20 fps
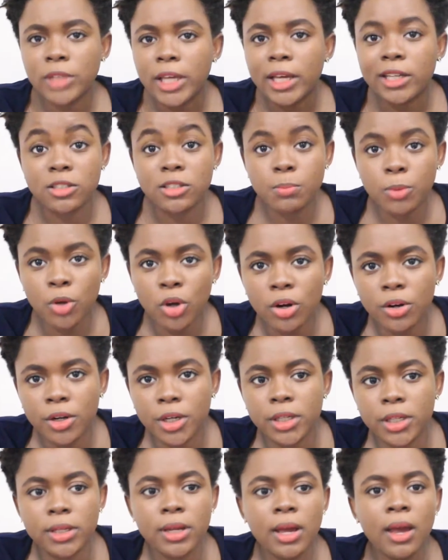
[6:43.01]

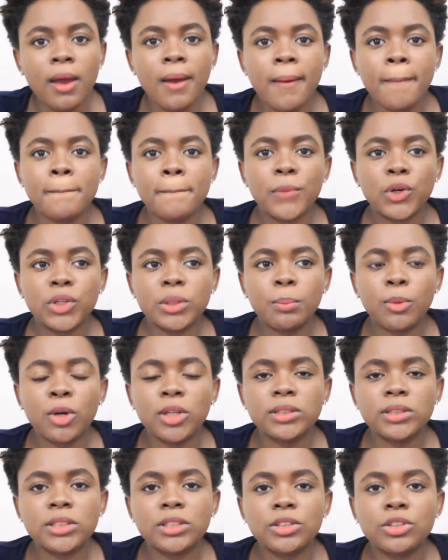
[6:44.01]
exploring, but the
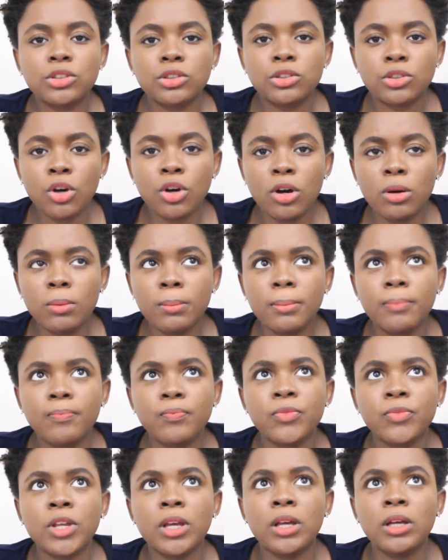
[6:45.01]
point is, some